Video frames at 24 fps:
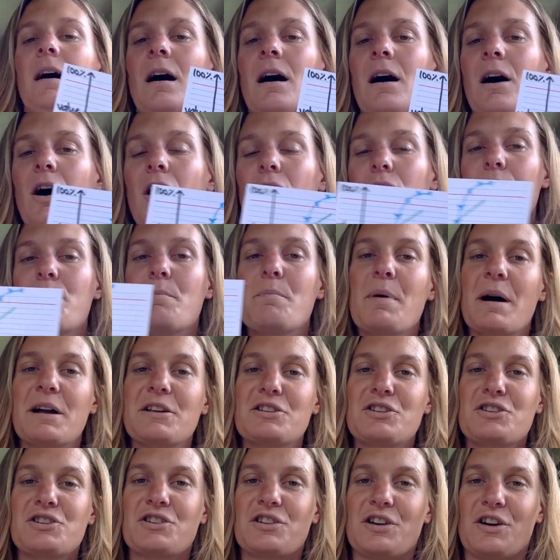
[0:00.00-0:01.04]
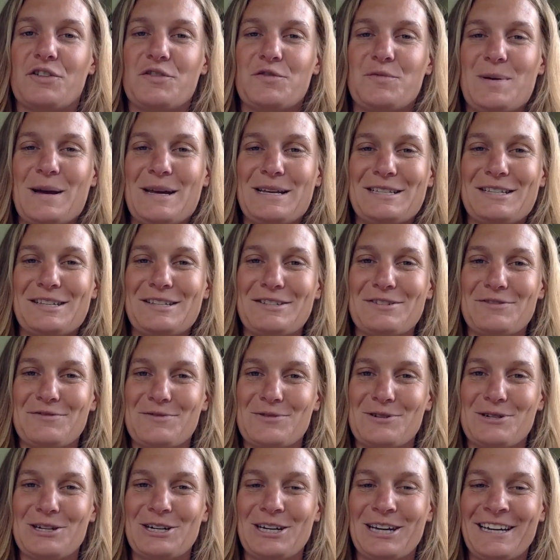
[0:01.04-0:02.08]
whole bunch of pieces of
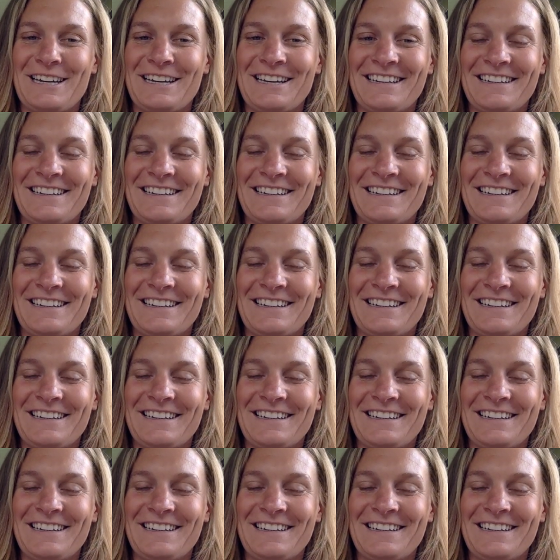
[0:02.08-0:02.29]
work